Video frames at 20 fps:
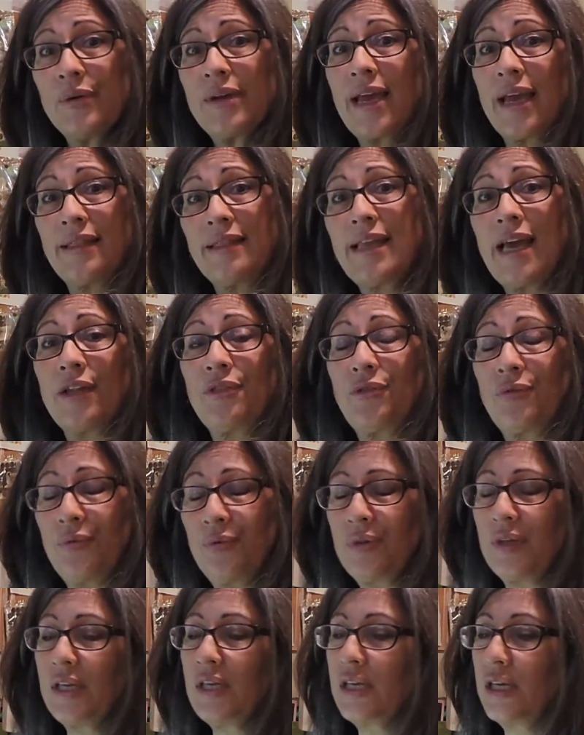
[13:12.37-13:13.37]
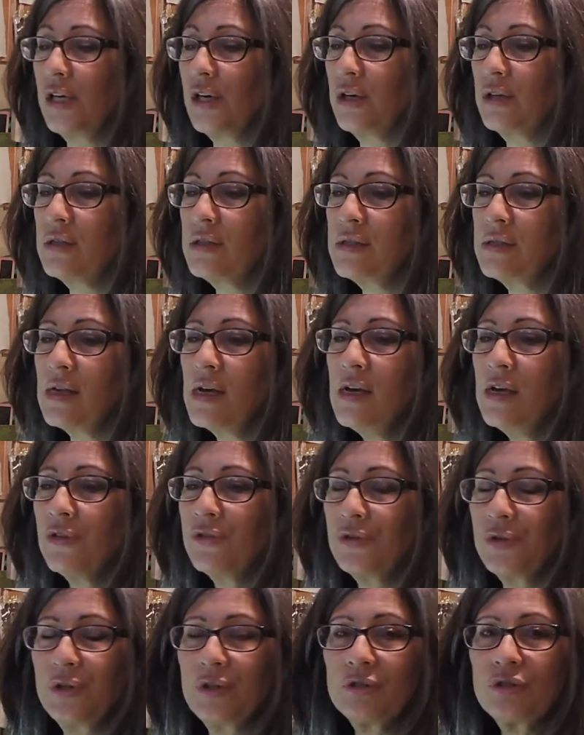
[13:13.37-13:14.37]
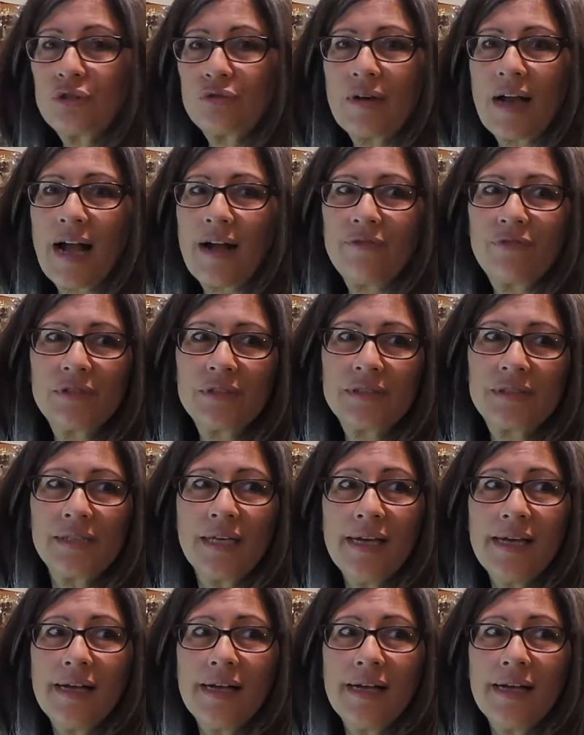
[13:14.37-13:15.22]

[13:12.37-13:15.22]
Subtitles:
get that through the years, through your travels.